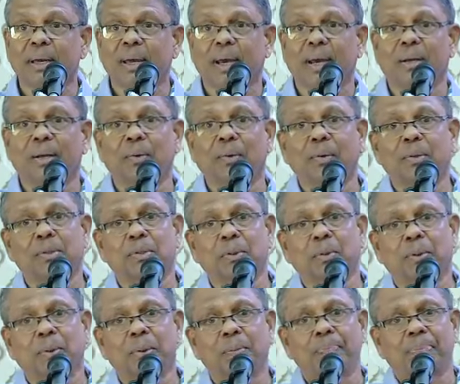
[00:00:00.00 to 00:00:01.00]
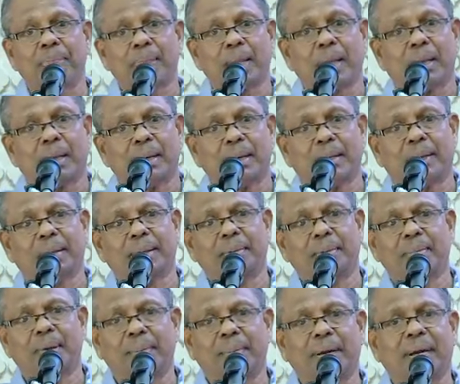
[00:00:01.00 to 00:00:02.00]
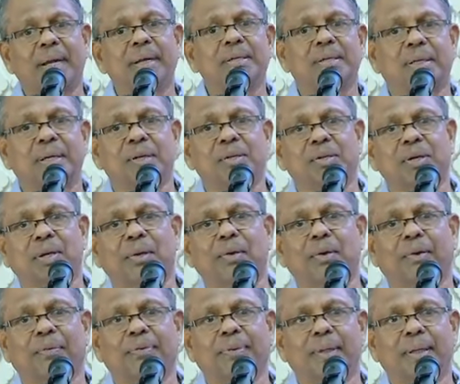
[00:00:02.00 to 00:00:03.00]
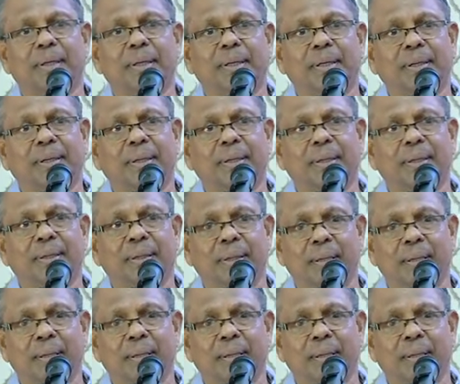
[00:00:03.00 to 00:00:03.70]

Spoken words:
and also memorization of the